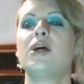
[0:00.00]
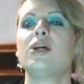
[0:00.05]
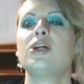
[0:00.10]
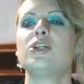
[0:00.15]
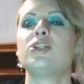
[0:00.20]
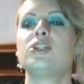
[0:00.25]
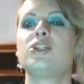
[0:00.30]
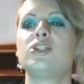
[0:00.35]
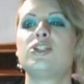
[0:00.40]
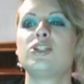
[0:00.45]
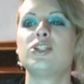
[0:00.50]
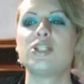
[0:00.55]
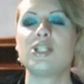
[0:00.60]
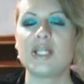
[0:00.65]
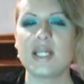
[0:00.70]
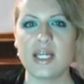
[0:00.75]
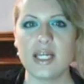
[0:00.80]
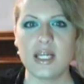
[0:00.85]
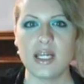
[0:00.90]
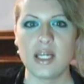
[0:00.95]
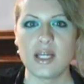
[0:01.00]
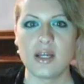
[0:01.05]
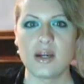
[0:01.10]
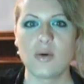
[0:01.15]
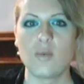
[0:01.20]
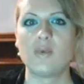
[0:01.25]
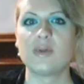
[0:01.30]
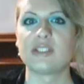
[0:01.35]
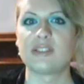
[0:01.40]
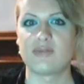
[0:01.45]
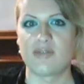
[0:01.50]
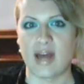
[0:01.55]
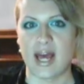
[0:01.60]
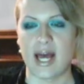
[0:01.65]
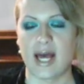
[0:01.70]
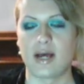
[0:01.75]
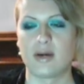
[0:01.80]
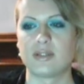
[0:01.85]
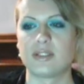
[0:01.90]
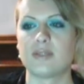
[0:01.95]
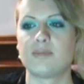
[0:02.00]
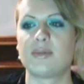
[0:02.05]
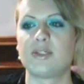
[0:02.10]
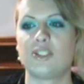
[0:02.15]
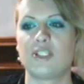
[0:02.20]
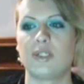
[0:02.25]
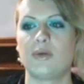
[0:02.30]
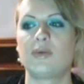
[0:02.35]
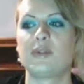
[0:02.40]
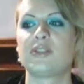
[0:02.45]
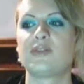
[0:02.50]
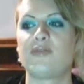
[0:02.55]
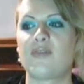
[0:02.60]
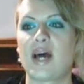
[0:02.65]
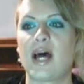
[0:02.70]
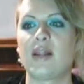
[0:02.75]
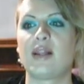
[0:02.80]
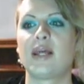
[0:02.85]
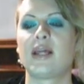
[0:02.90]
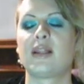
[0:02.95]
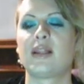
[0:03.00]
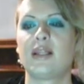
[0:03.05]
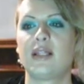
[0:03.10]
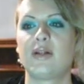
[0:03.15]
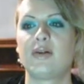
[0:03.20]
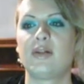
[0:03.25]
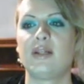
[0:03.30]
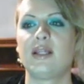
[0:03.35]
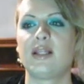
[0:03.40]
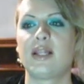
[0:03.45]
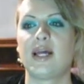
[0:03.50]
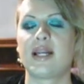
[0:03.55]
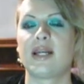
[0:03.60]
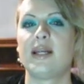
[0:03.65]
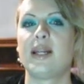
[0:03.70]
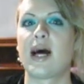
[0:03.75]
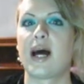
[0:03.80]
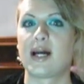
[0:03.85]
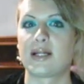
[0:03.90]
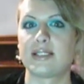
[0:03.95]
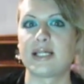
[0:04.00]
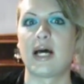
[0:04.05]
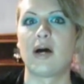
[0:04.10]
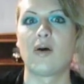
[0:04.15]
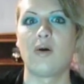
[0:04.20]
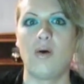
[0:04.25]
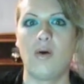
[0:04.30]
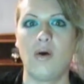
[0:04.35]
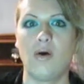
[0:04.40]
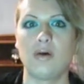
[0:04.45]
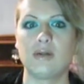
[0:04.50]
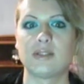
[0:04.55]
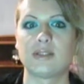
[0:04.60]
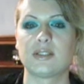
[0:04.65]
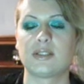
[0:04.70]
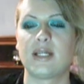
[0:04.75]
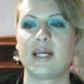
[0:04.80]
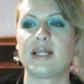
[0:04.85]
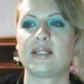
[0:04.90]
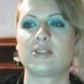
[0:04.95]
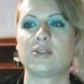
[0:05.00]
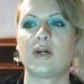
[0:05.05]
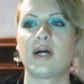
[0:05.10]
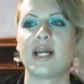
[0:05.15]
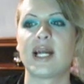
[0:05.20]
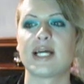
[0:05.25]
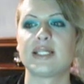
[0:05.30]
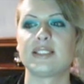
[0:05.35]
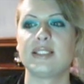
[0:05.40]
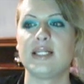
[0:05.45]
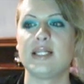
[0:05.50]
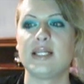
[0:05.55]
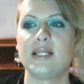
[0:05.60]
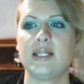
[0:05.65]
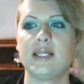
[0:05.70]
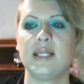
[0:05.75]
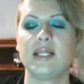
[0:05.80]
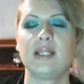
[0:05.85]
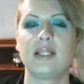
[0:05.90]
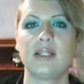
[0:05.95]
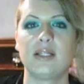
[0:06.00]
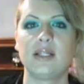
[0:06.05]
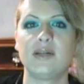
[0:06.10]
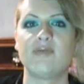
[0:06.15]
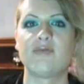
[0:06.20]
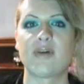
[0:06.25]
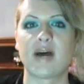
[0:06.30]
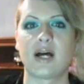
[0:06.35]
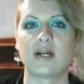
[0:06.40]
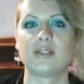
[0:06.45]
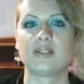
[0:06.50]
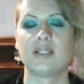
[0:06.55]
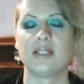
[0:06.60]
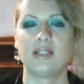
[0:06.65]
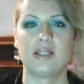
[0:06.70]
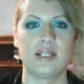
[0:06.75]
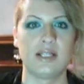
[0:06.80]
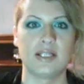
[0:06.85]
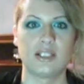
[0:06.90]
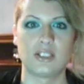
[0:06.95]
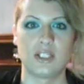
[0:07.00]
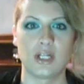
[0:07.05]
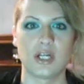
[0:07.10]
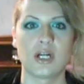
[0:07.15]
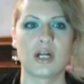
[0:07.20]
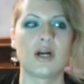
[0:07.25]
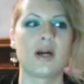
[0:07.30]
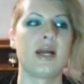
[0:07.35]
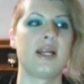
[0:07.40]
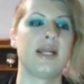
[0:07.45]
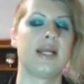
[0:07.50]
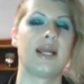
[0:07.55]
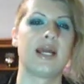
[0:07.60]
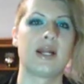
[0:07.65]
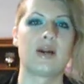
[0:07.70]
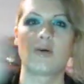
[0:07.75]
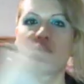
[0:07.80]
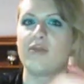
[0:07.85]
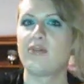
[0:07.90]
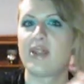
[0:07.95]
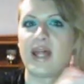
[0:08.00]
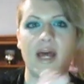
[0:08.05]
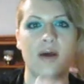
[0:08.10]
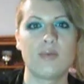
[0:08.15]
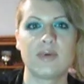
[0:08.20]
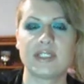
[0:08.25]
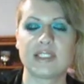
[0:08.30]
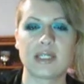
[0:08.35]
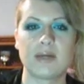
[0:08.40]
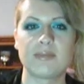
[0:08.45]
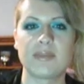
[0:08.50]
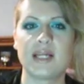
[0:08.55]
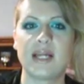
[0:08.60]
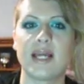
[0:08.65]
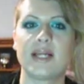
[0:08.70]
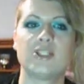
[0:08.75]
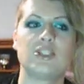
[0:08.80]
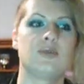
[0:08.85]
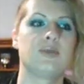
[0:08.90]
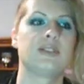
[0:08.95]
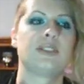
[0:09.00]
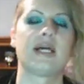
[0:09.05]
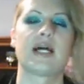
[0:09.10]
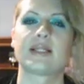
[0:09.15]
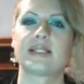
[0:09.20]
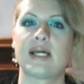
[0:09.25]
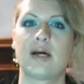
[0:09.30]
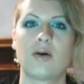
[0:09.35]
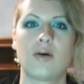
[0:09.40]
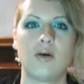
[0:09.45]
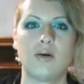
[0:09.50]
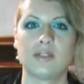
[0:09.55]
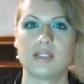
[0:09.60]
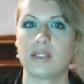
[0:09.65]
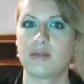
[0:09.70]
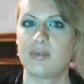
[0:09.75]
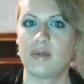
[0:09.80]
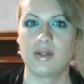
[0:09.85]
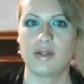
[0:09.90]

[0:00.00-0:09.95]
she was found, but she was found like literally like knocked out cold. Like so, I guess he he literally found he literally took her and he hit her over the head with something, and she was knocked out cold in the middle